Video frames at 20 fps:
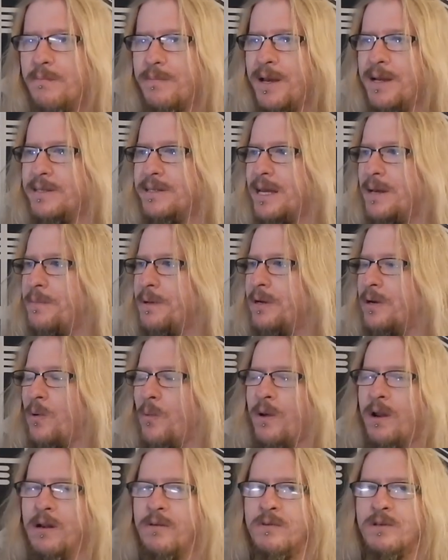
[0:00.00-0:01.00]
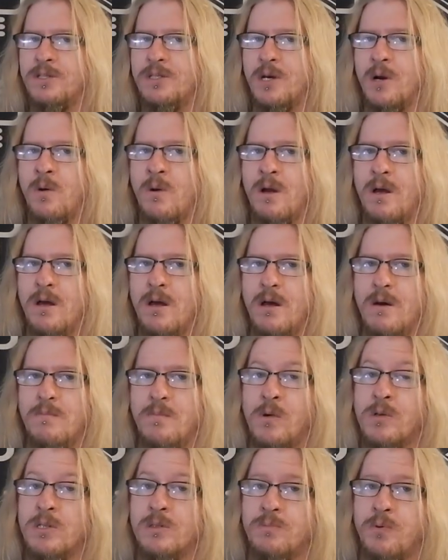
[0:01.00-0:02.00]
pandemic or whatever. So
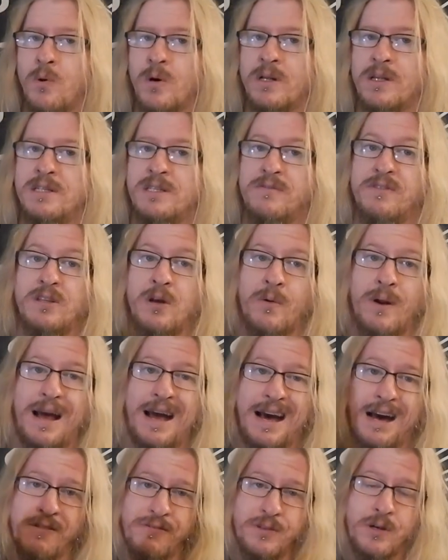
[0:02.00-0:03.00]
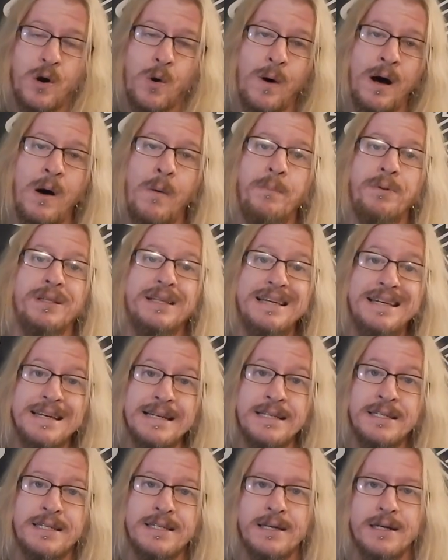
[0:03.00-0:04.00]
most importantly is if you don't have to go out,
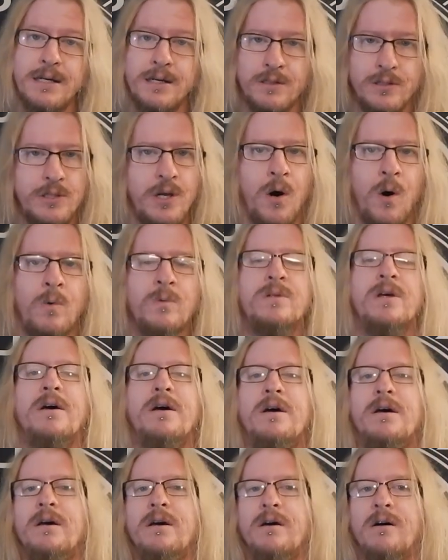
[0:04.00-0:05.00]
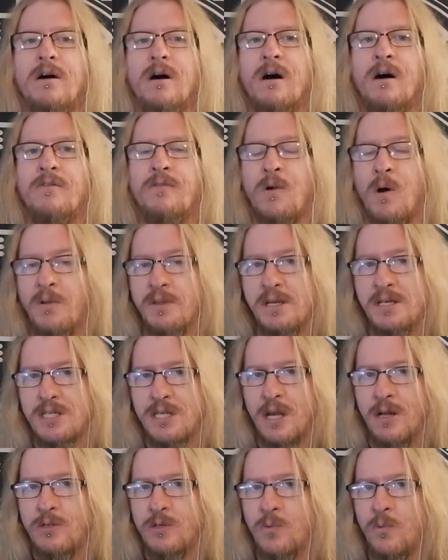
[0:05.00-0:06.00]
please don't uh, for all the
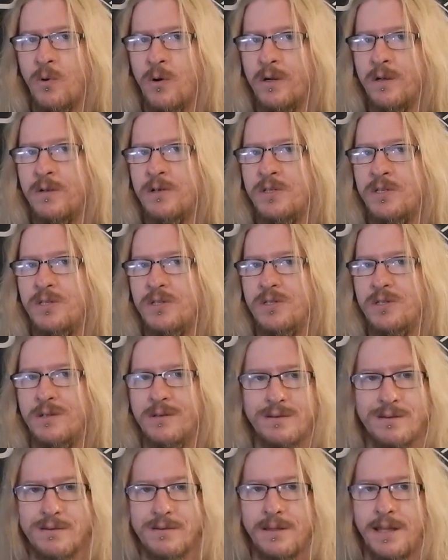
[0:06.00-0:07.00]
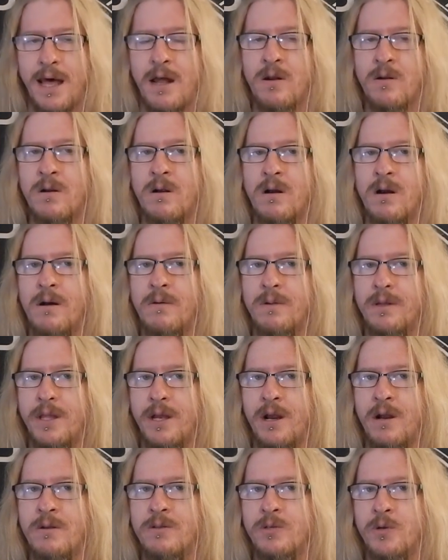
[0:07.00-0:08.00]
essential workers that are out
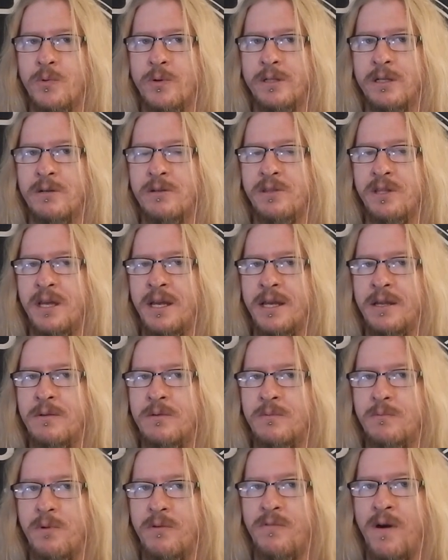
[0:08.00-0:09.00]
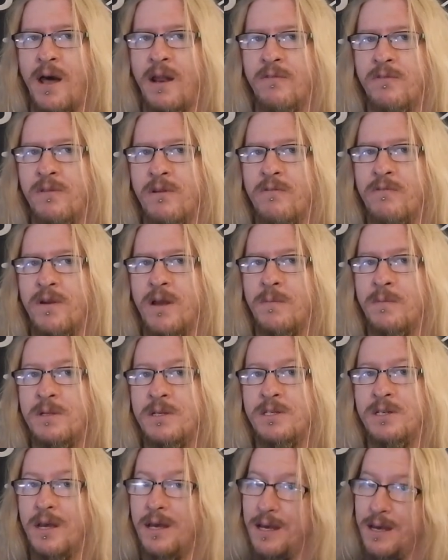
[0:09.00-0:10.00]
there doing their thing and providing for their
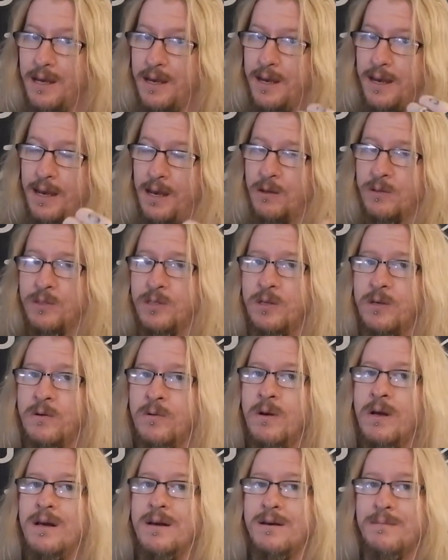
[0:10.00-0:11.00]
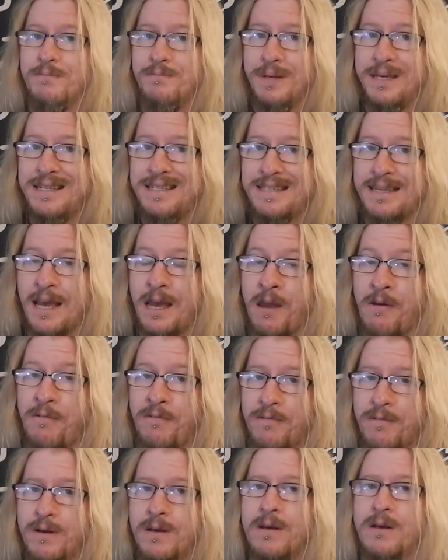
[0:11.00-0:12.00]
families. Hail to you. Be safe.
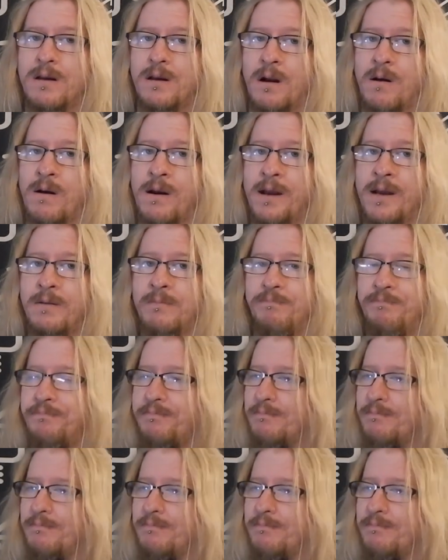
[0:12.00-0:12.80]
All right.